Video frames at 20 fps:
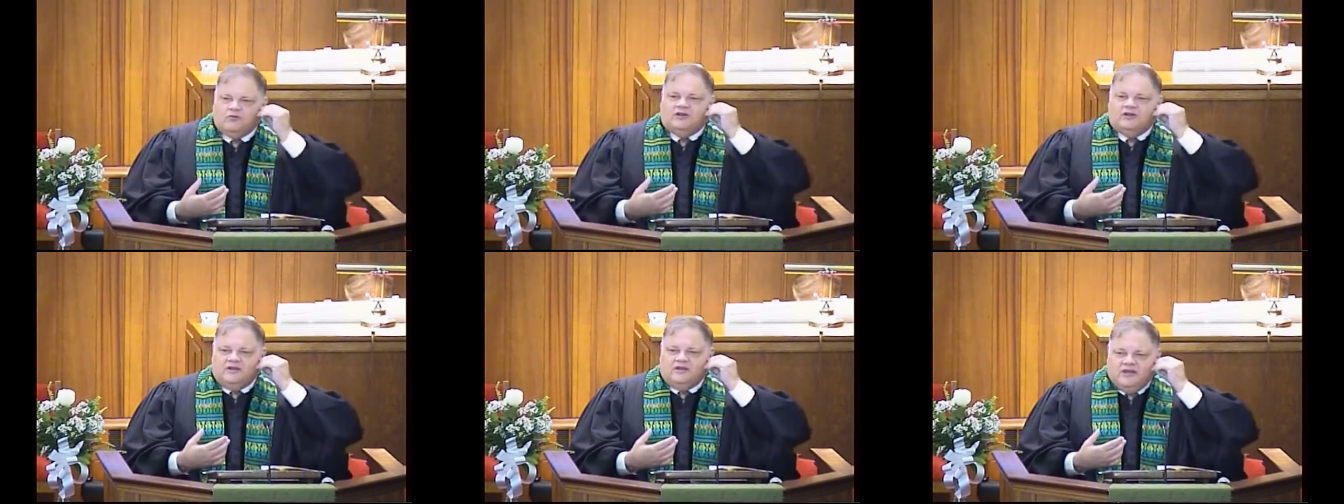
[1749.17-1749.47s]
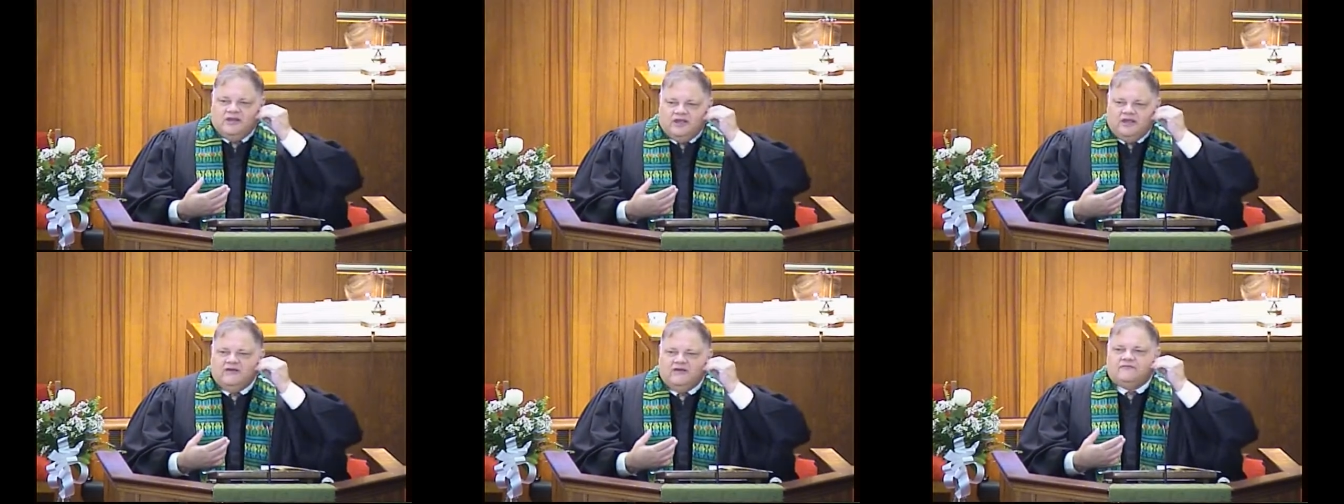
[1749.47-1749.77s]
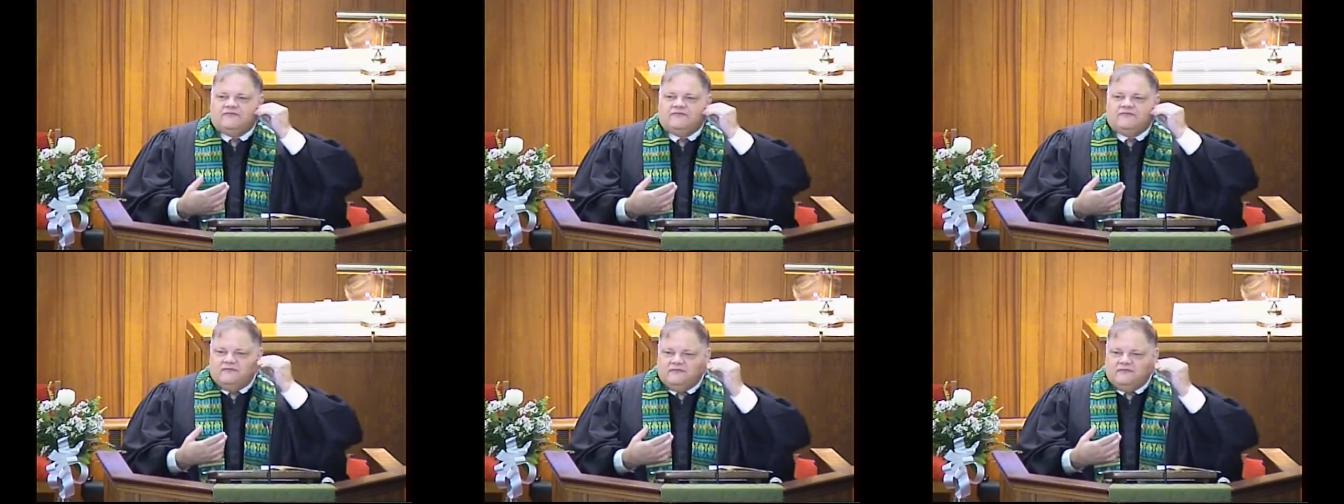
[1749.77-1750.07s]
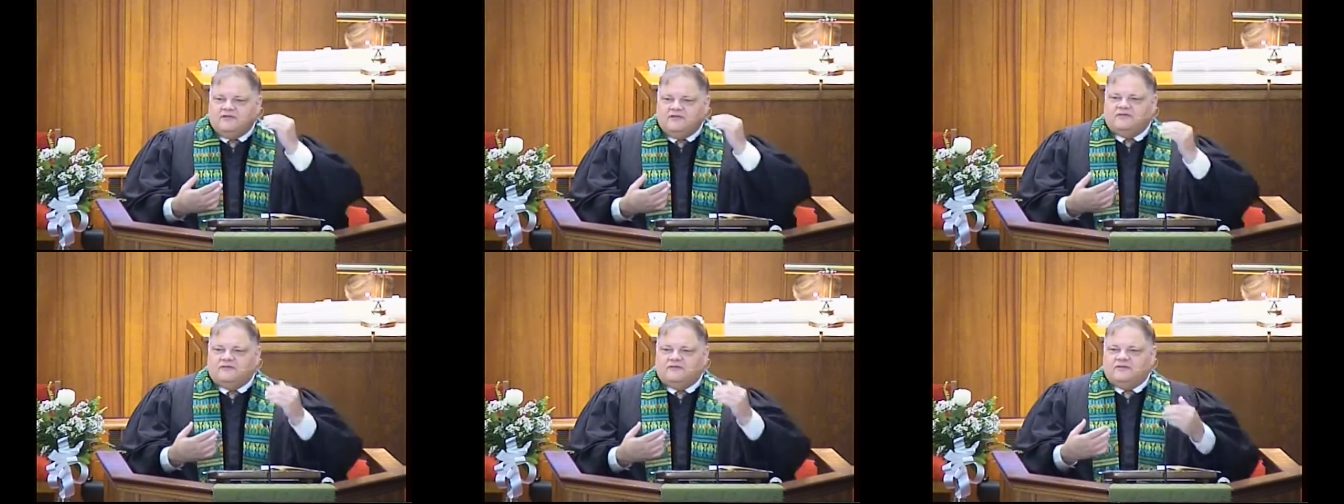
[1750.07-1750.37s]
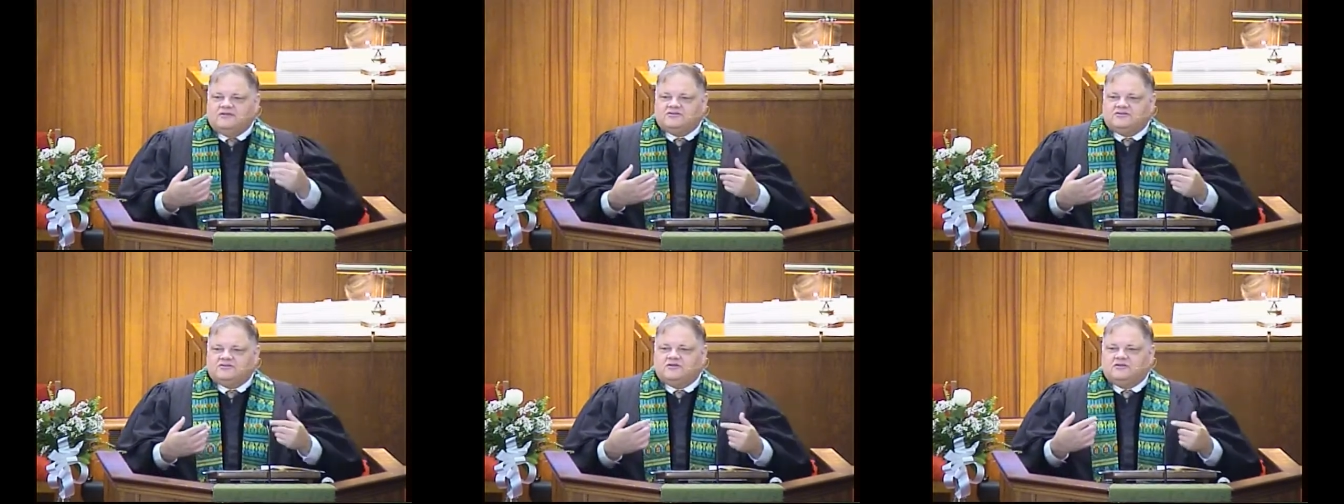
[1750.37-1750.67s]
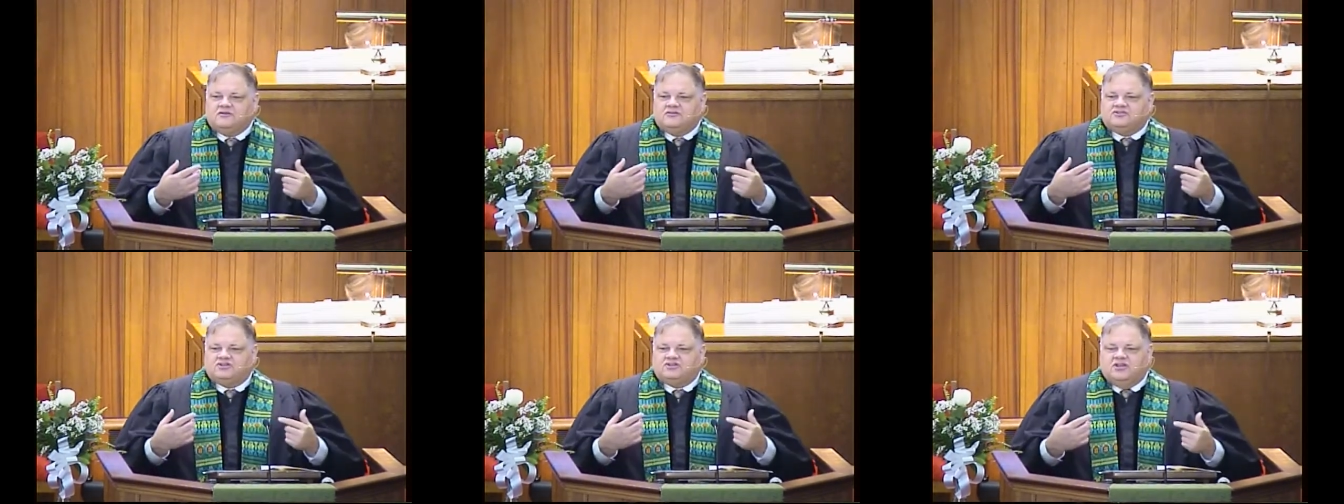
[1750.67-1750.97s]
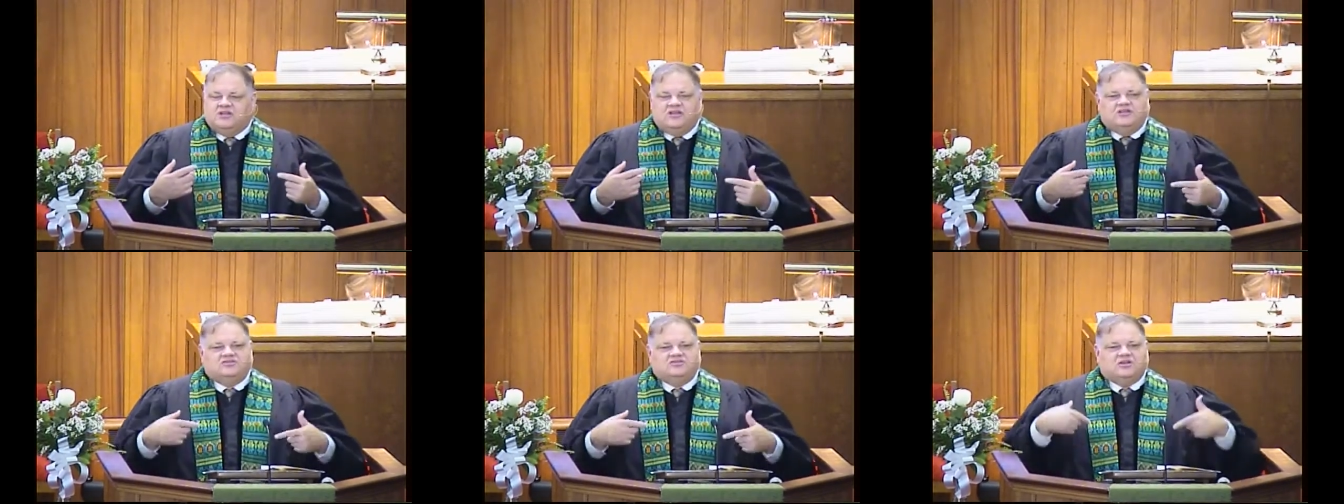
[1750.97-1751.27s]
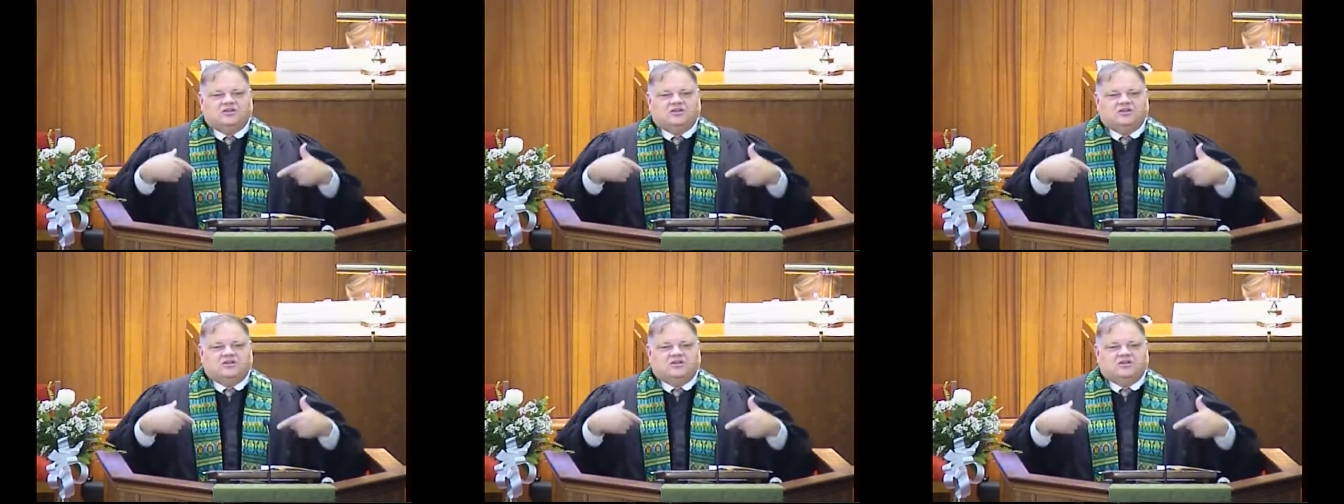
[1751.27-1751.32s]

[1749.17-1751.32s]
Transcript: and everything is going to change,